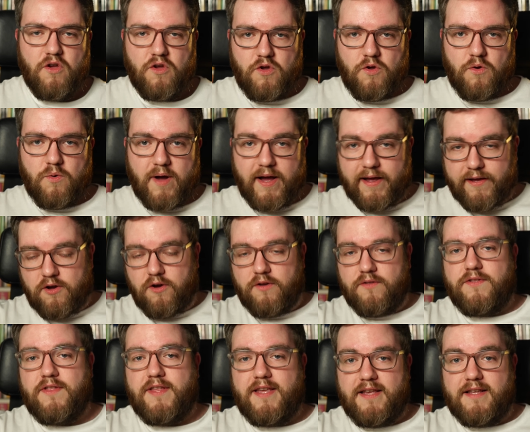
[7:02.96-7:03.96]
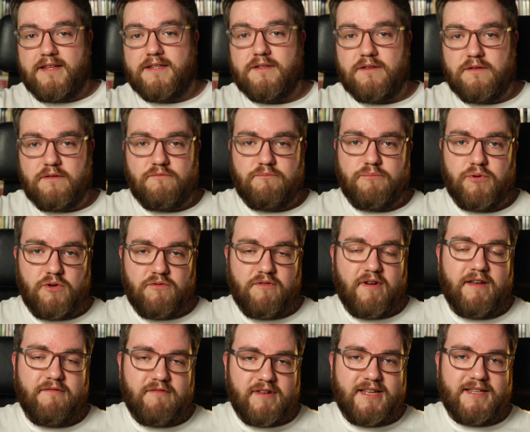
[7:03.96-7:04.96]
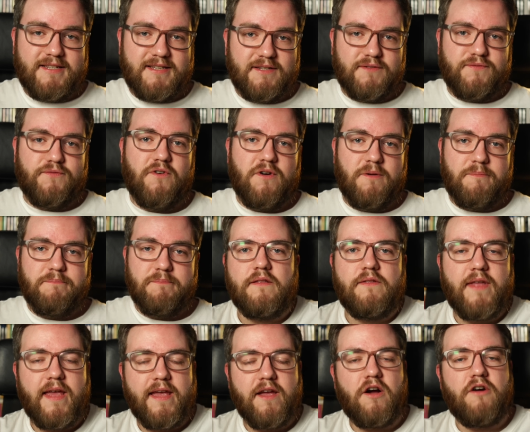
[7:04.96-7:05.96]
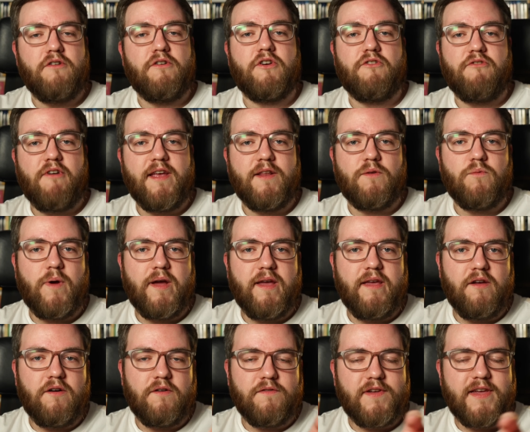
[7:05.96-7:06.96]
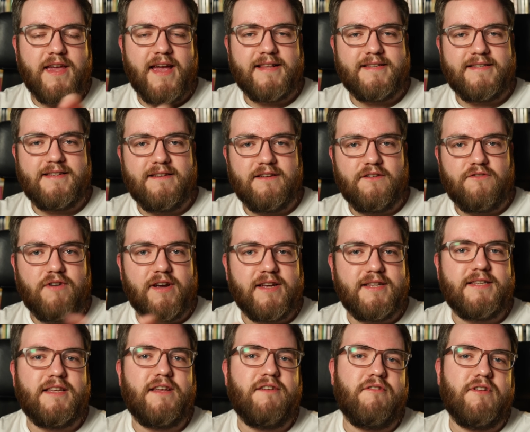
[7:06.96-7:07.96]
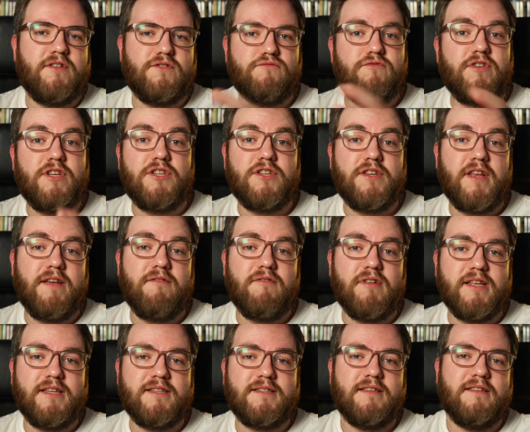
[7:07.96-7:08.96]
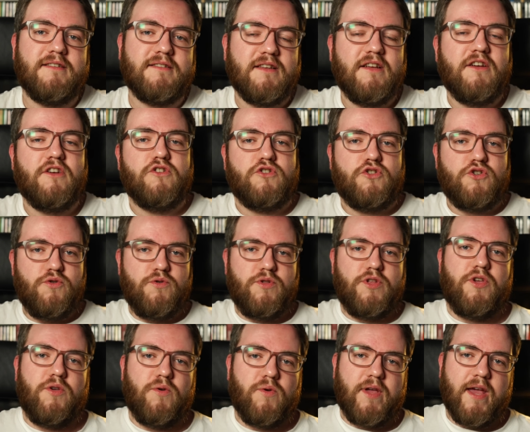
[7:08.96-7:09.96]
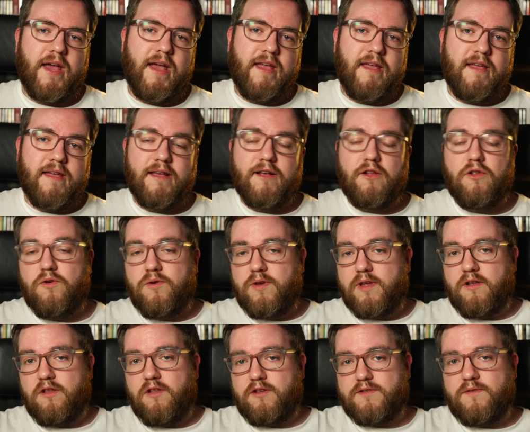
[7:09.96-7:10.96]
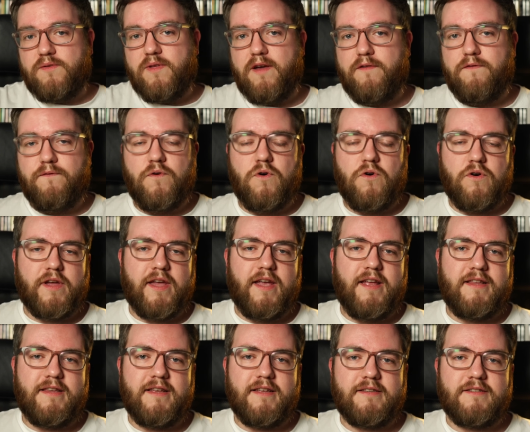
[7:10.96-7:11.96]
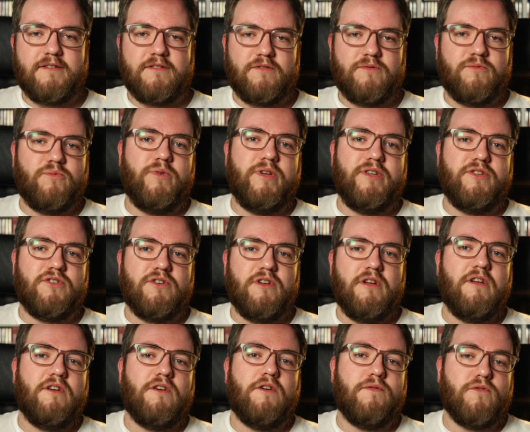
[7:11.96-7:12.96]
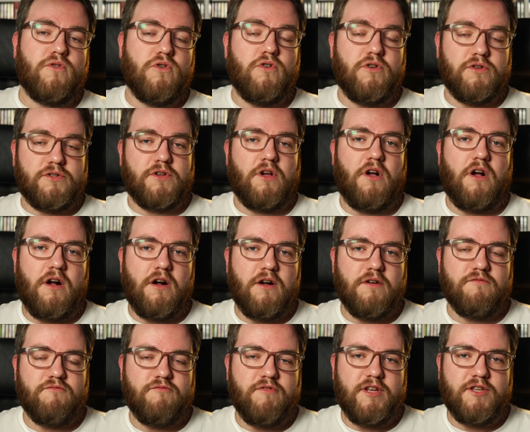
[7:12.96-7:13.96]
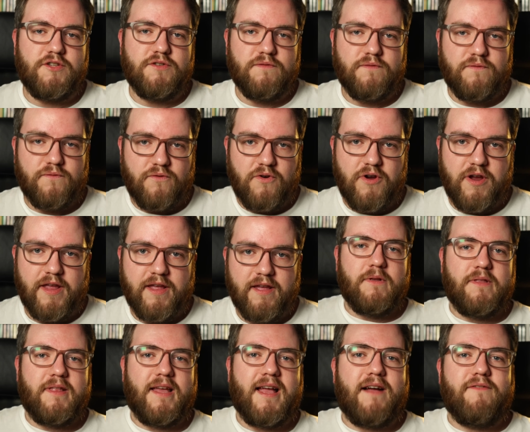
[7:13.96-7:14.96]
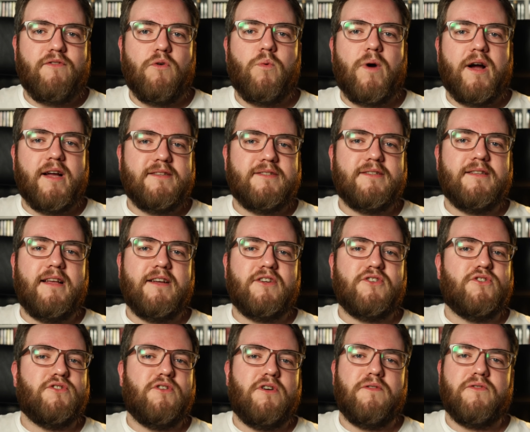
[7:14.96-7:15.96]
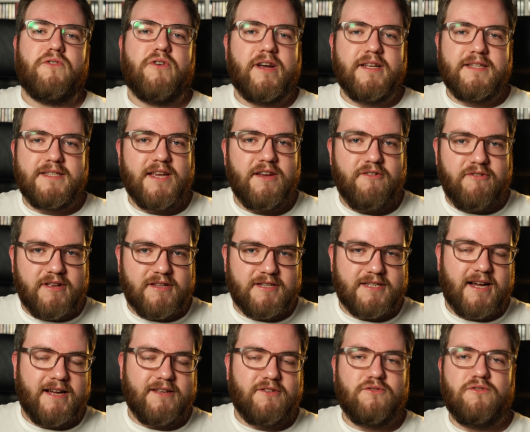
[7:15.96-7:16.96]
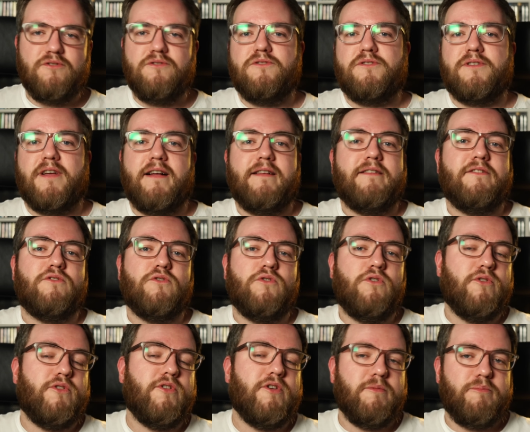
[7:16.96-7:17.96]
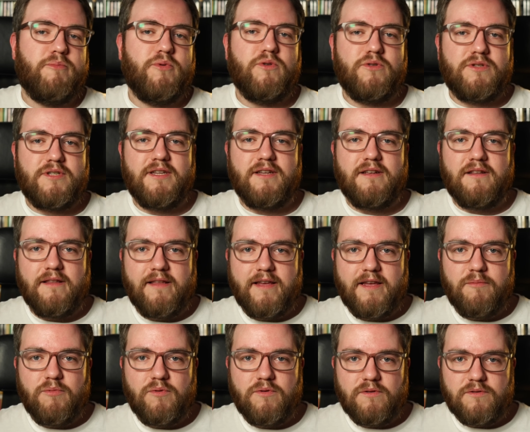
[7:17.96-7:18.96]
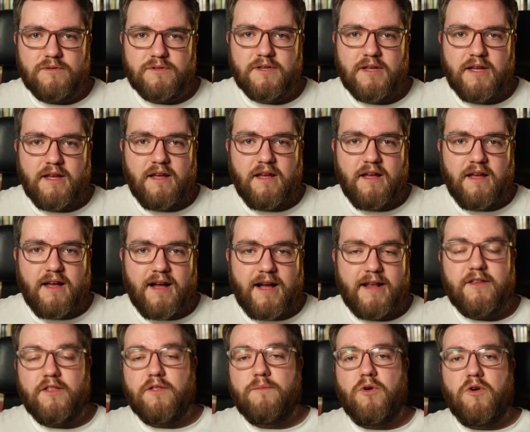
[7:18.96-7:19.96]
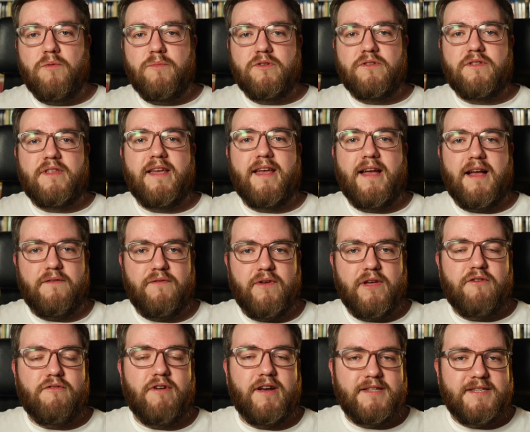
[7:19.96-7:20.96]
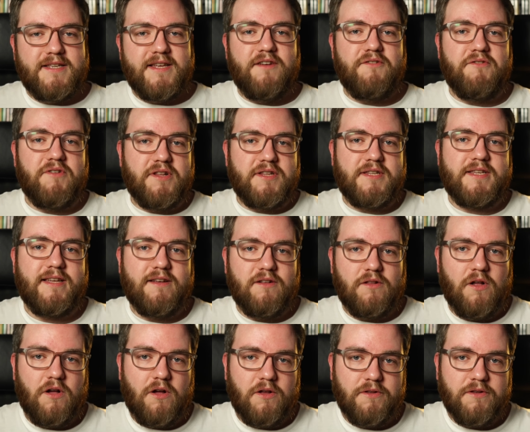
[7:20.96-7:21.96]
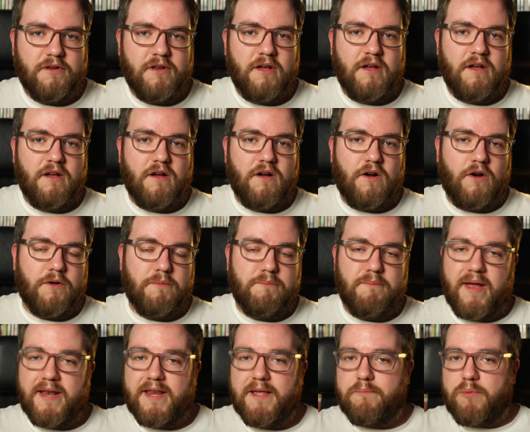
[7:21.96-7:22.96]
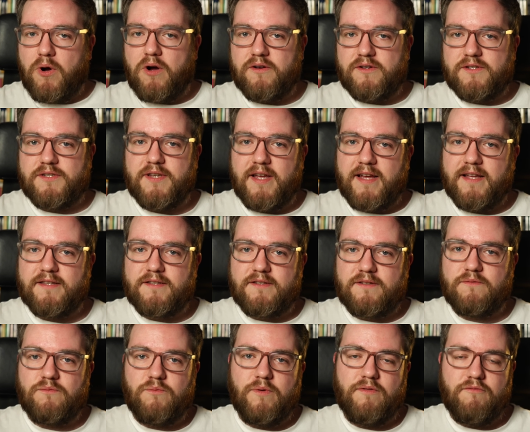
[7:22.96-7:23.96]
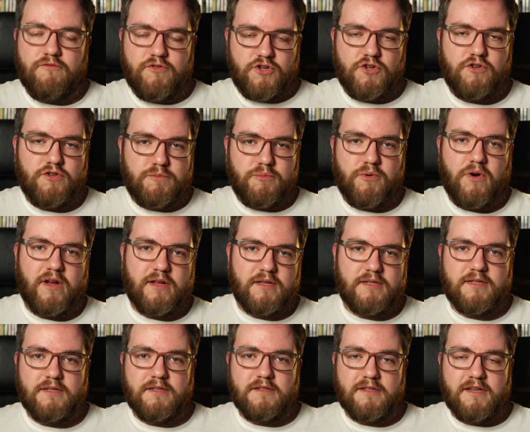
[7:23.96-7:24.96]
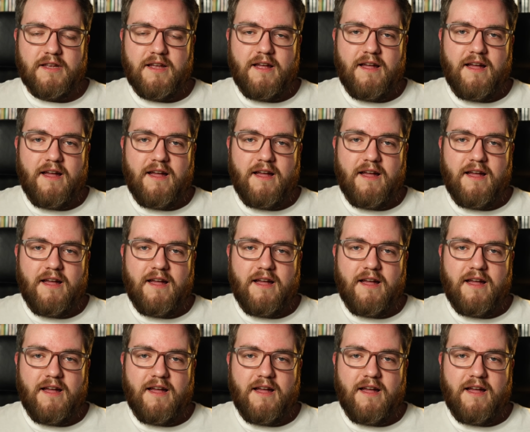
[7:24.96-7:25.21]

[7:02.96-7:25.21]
who I got these Blu-ray releases from. They are a great way of getting Criterion's Region A releases to the UK, including a lot of their 4K discs, which of course are region free. They have a wide selection of Criterion titles and other boutique labels, and at the moment they have a Criterion deal on on many box sets with reduced prices,